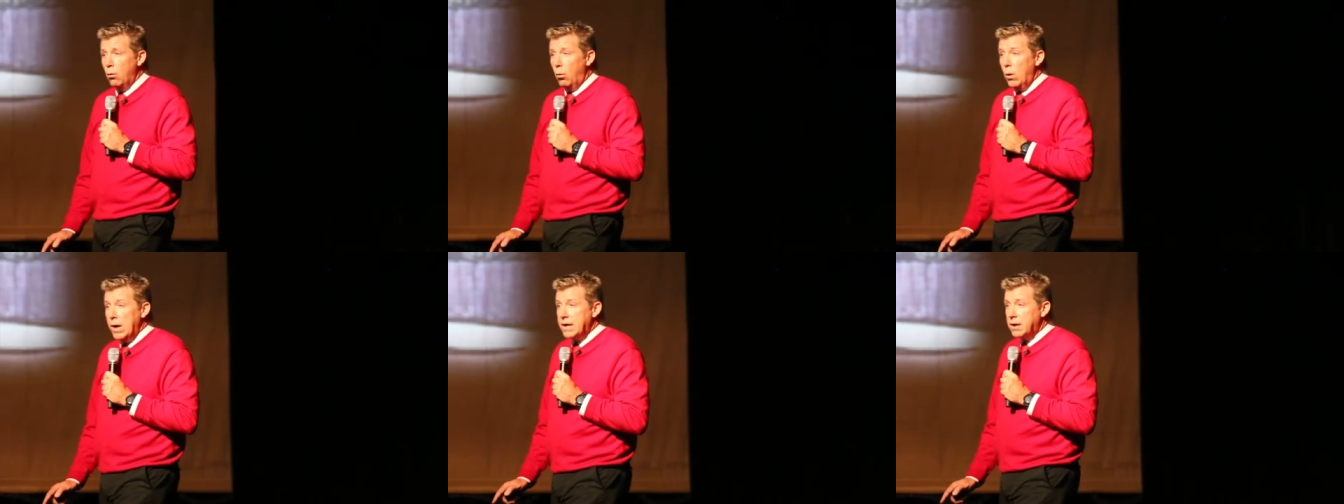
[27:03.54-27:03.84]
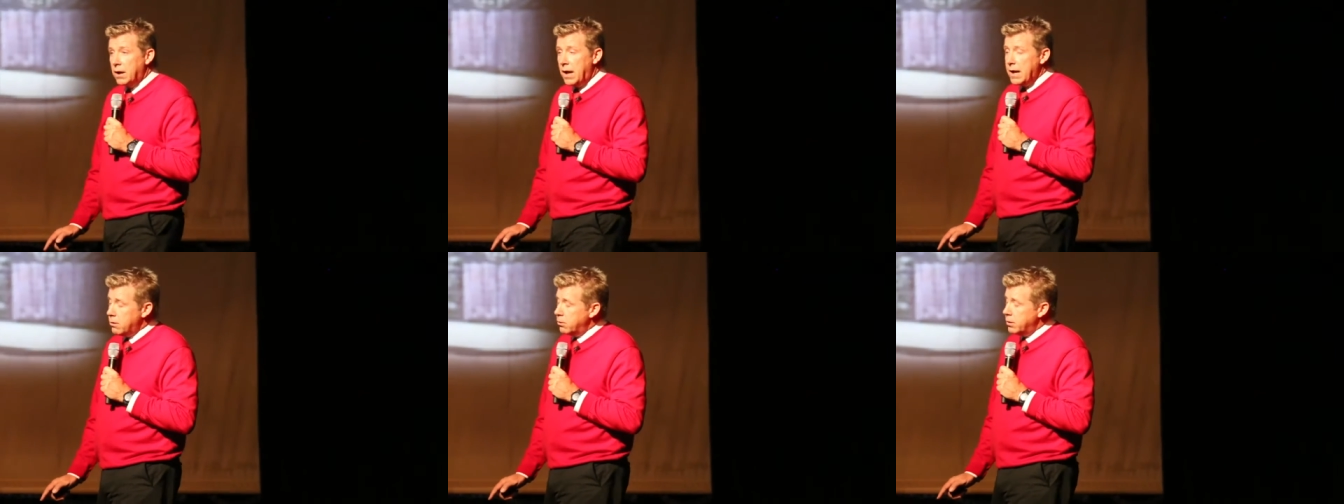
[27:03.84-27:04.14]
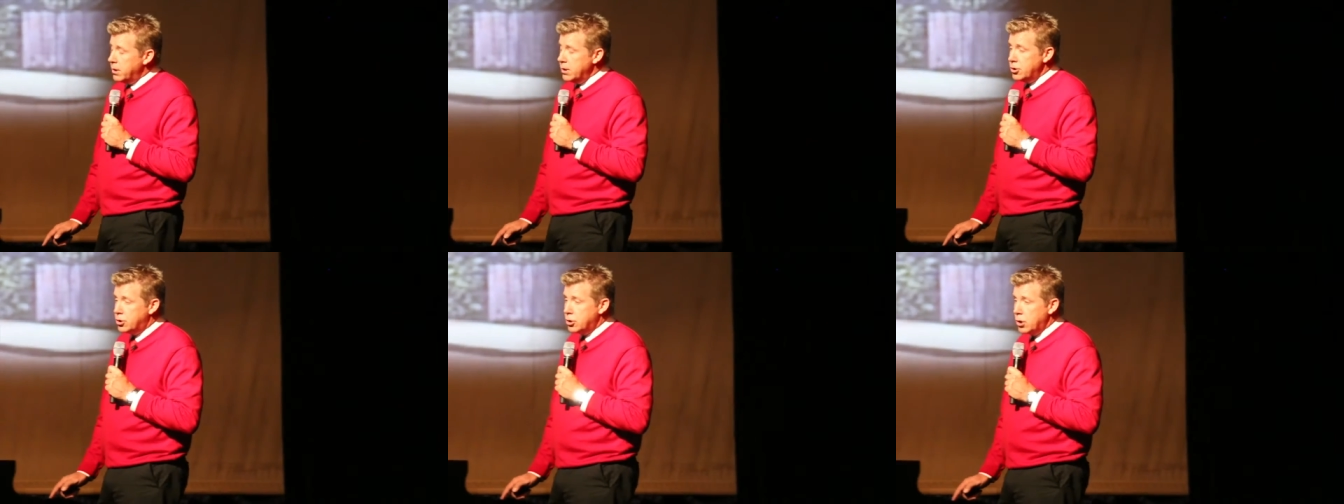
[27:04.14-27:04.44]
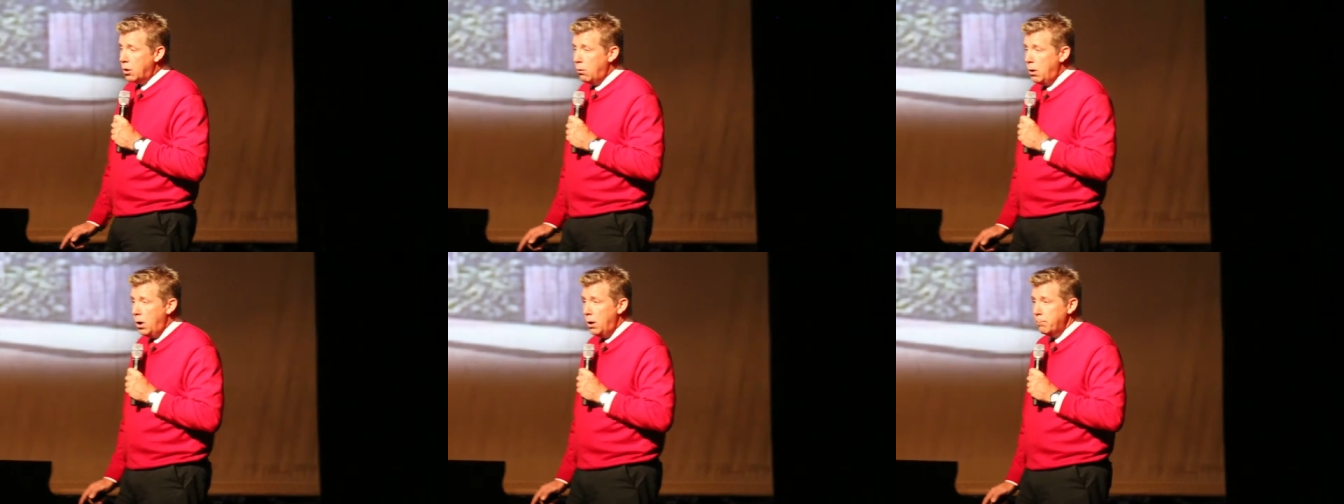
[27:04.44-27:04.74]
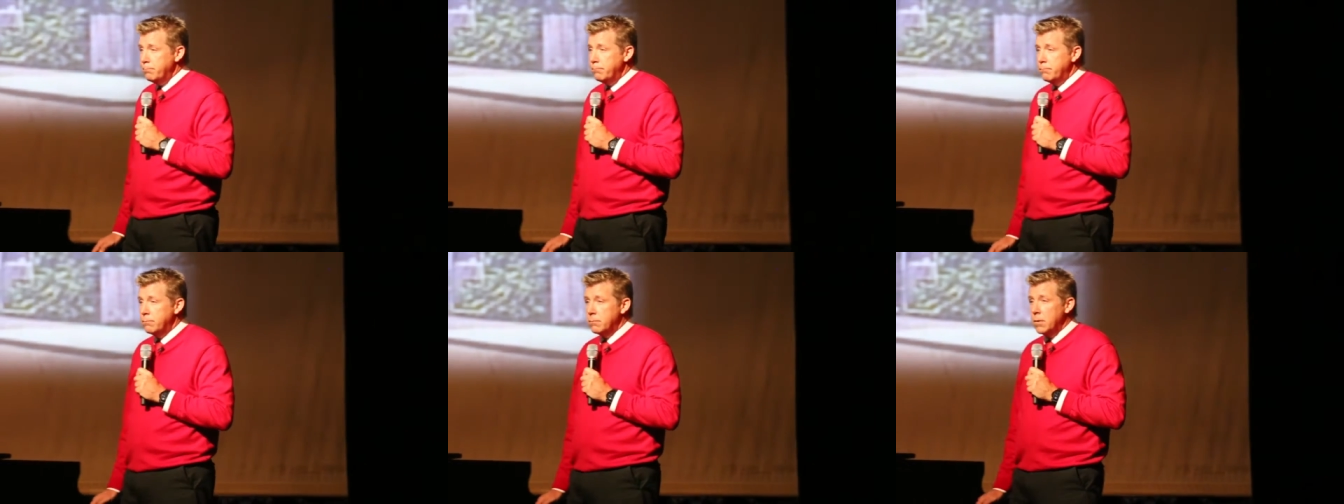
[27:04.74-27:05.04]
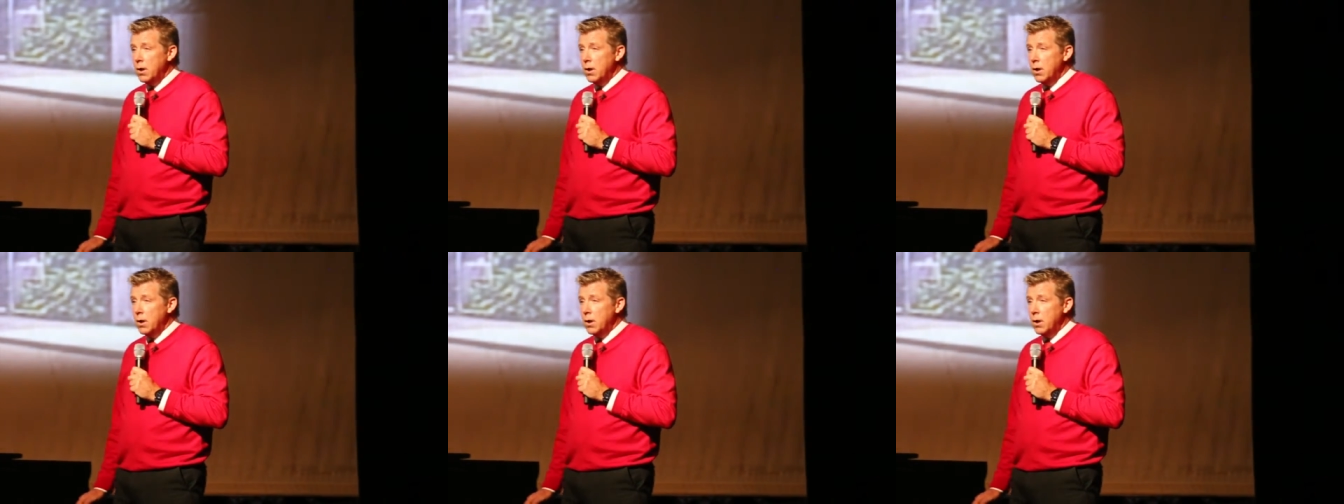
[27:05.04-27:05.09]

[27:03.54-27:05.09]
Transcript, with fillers: Week later, didn't show up.